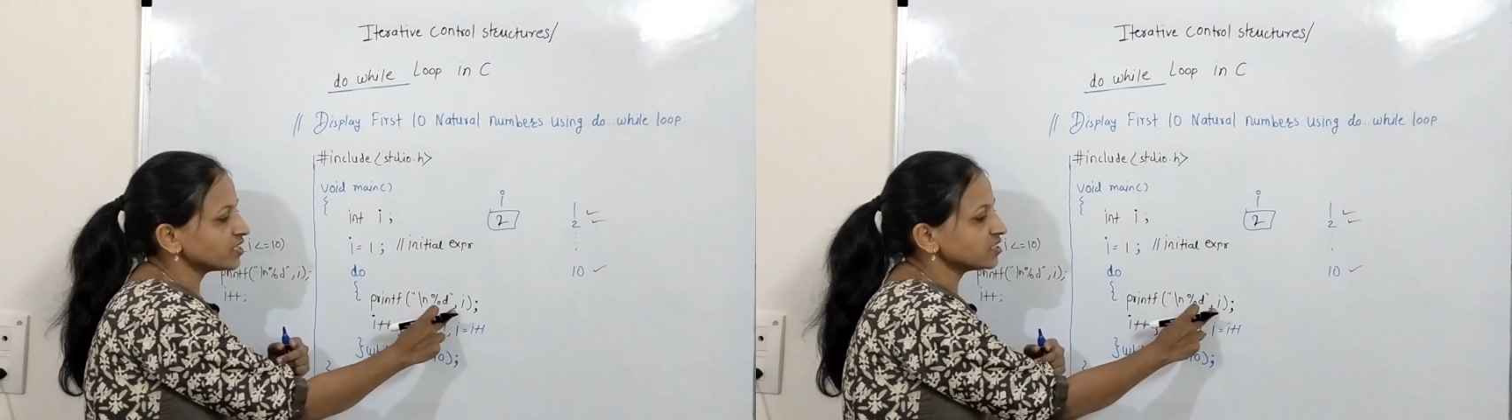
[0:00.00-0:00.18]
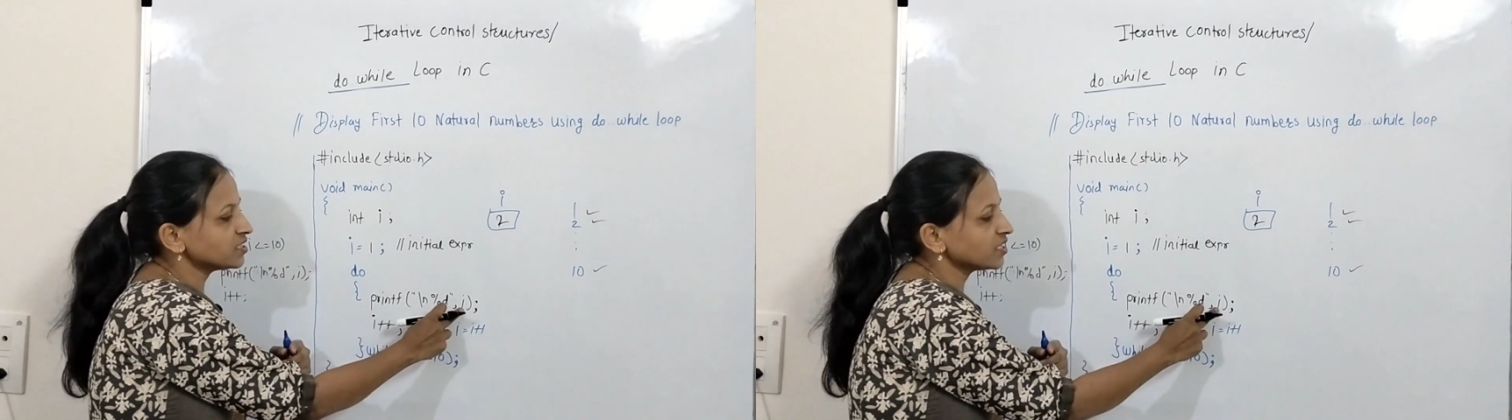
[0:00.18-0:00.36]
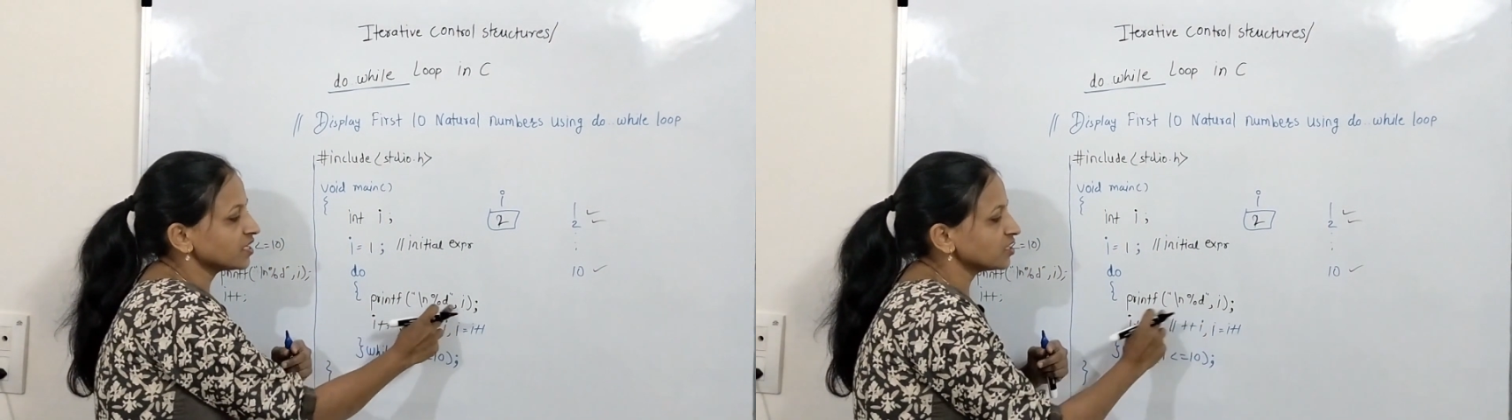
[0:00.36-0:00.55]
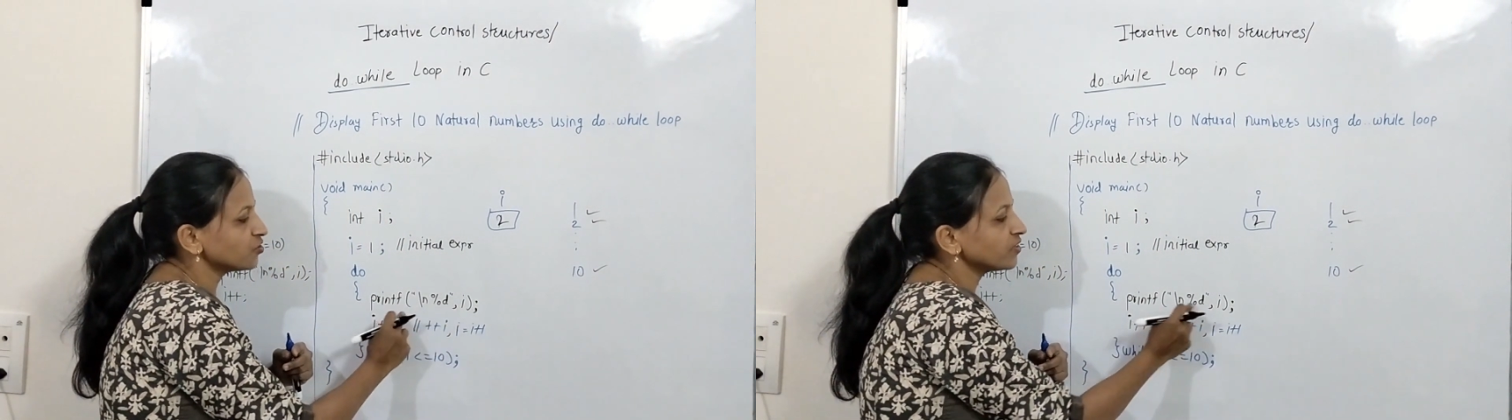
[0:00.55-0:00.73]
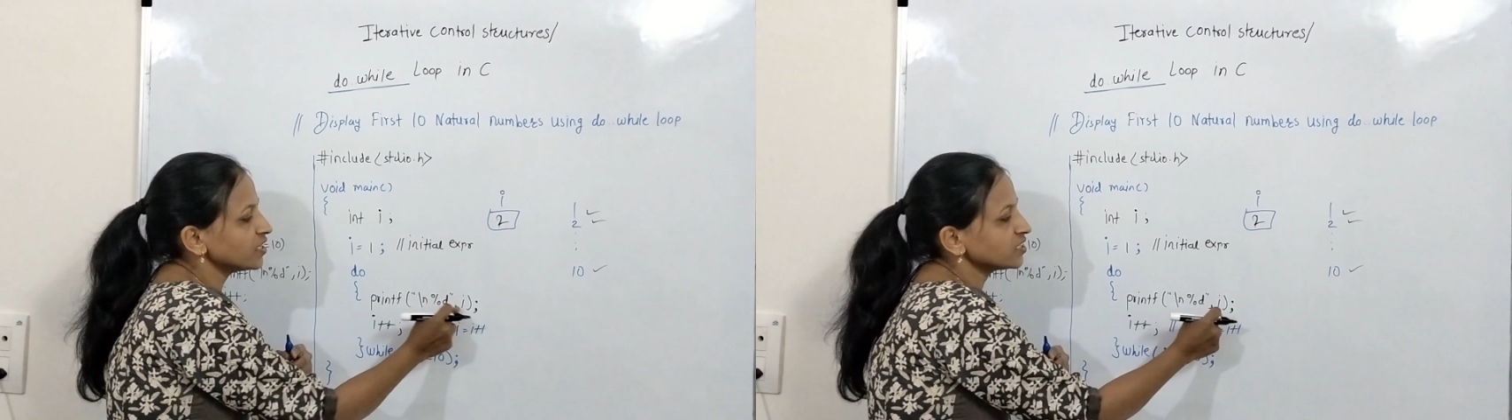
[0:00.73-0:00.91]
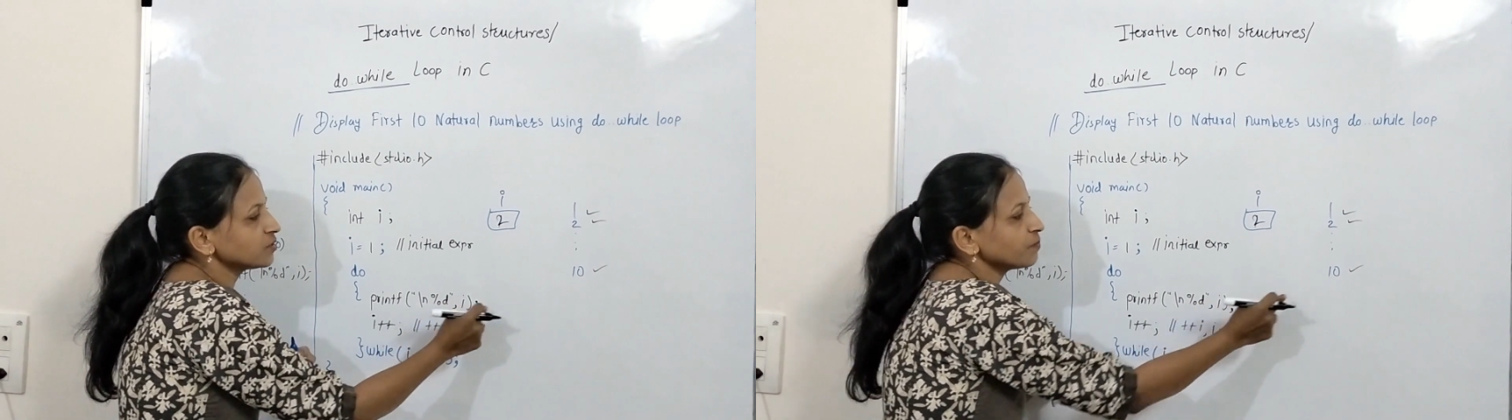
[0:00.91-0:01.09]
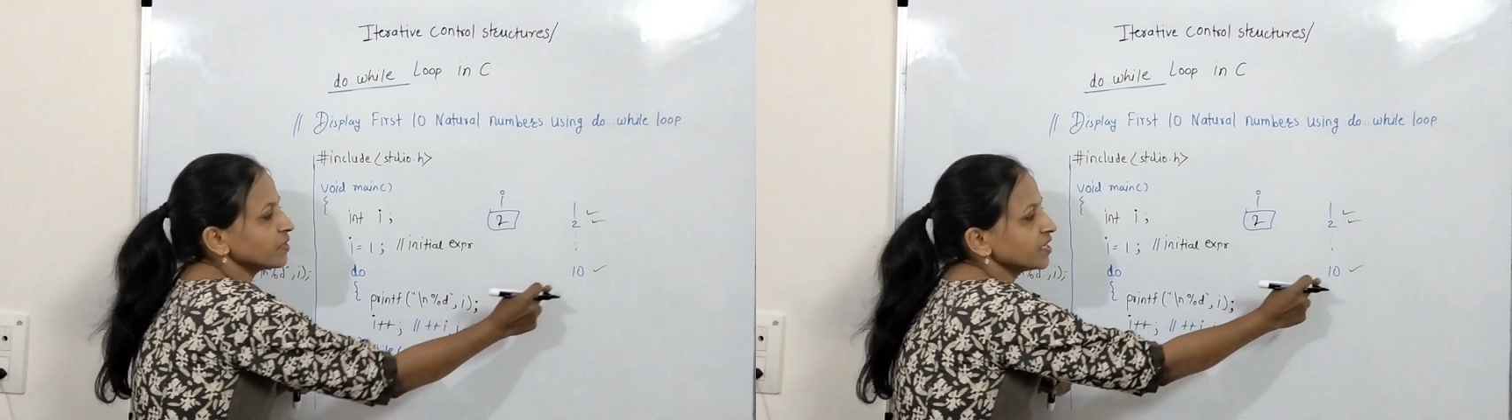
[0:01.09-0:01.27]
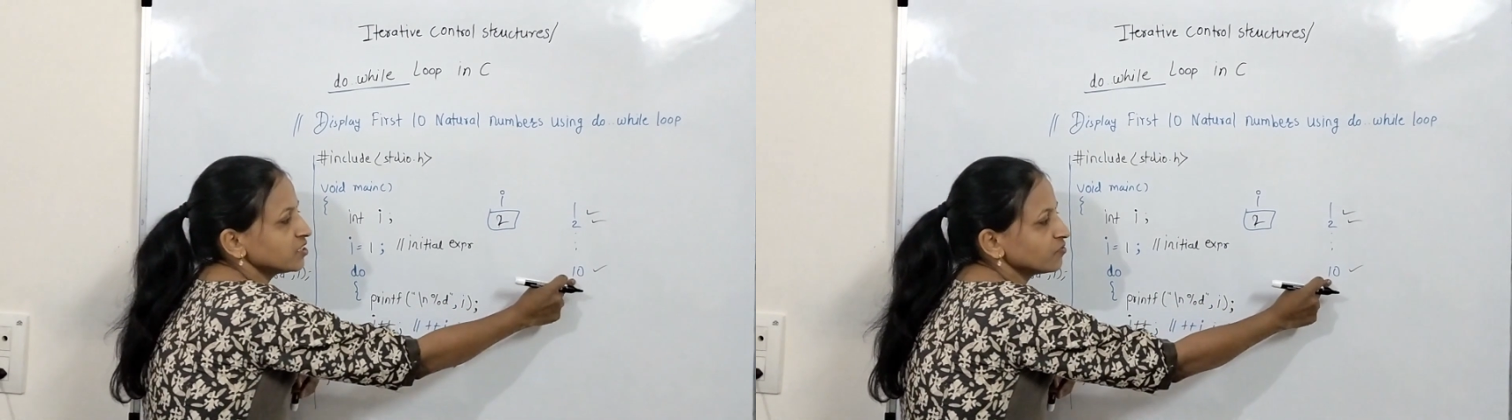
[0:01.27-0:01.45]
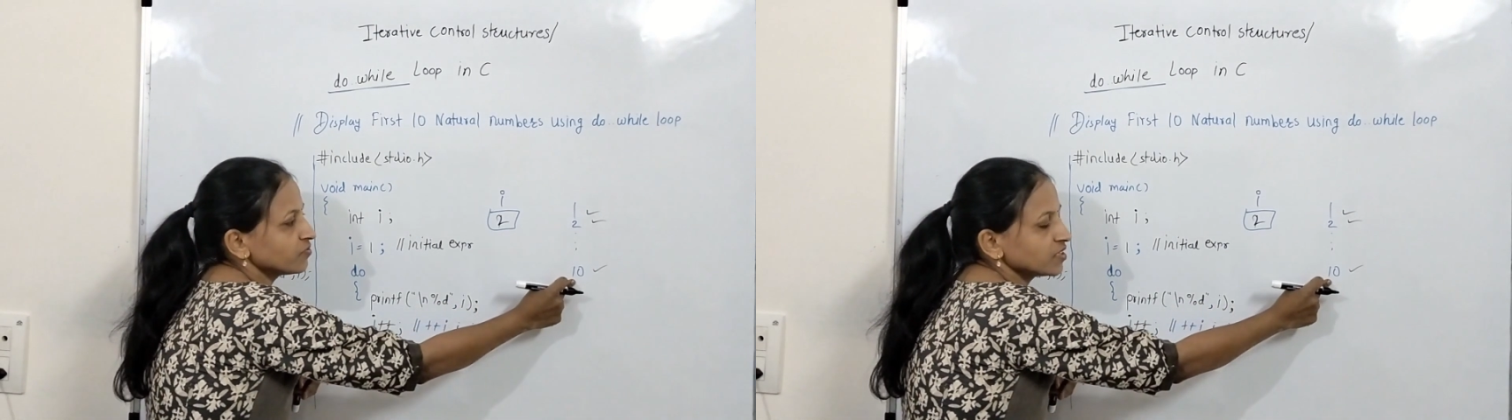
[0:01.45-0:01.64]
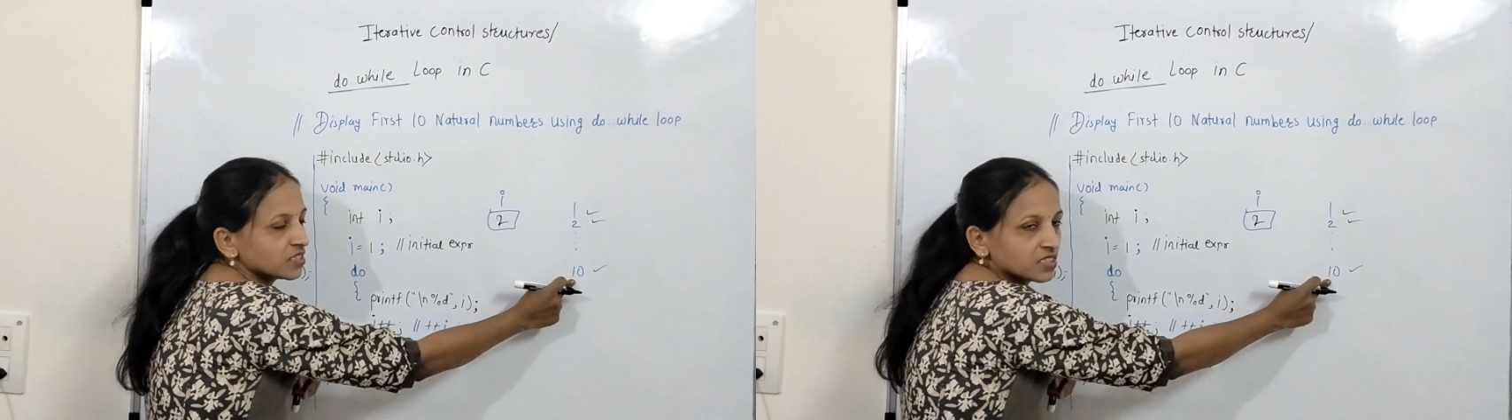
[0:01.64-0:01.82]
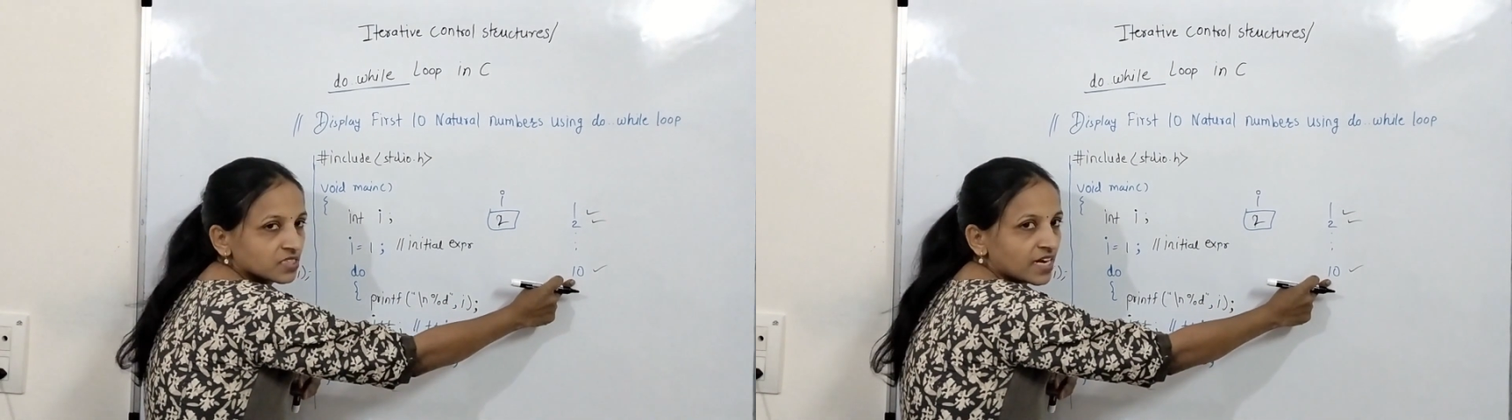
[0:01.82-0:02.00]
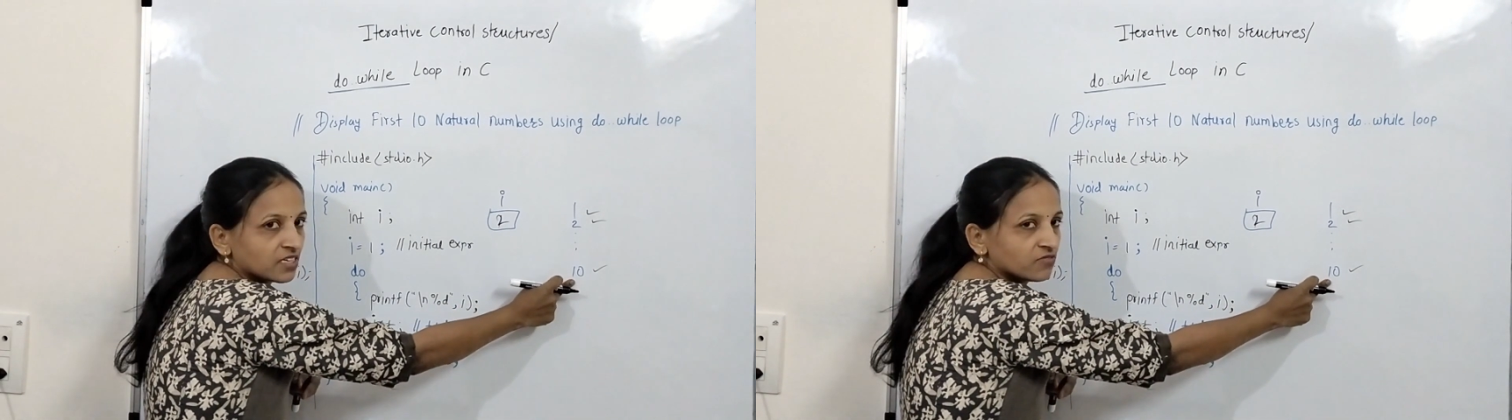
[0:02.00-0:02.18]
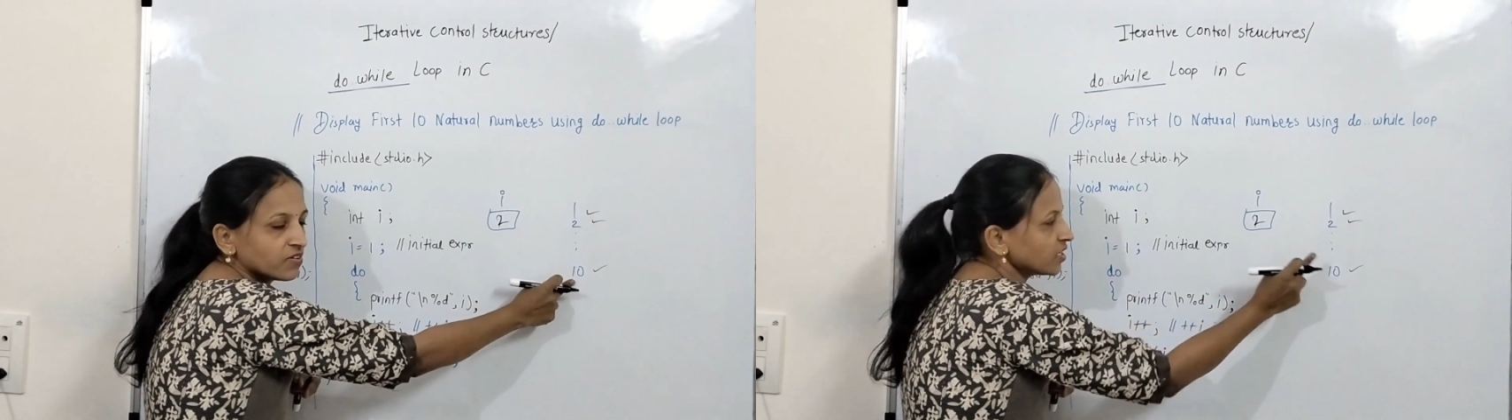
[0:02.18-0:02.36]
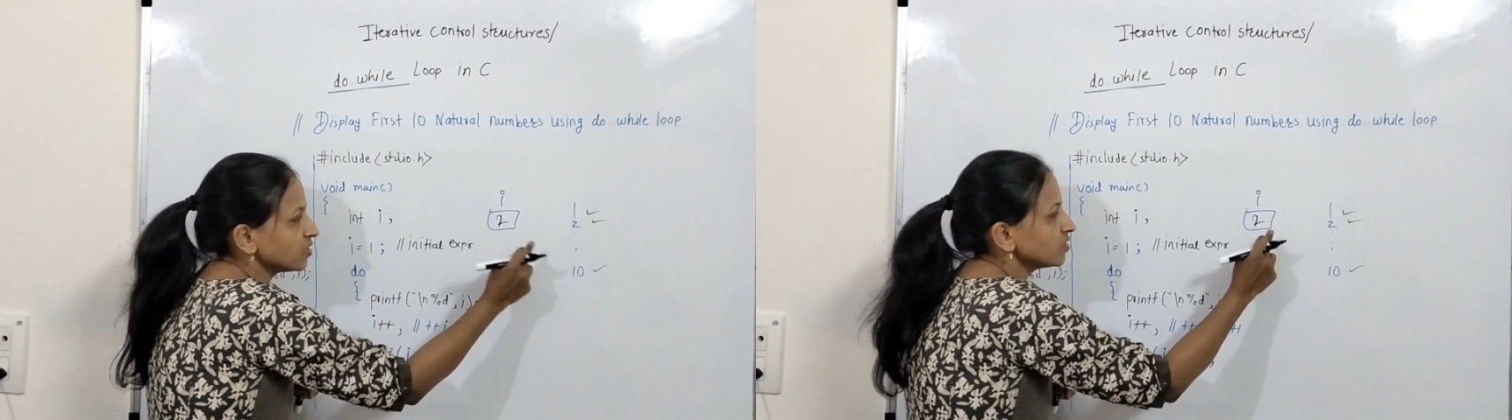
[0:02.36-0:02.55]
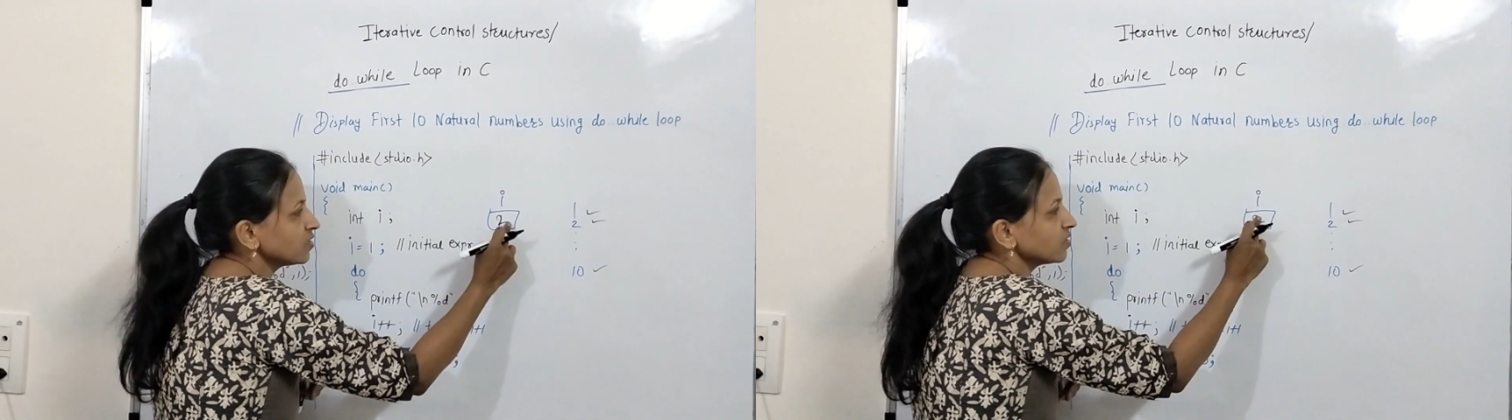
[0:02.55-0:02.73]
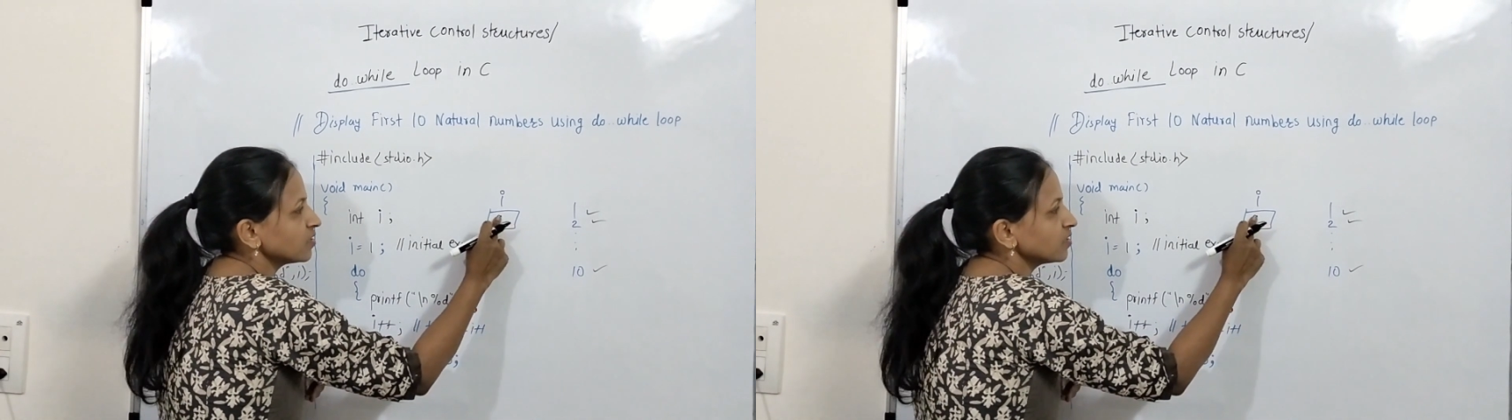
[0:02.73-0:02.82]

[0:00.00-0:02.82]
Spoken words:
is 10 it will display that one.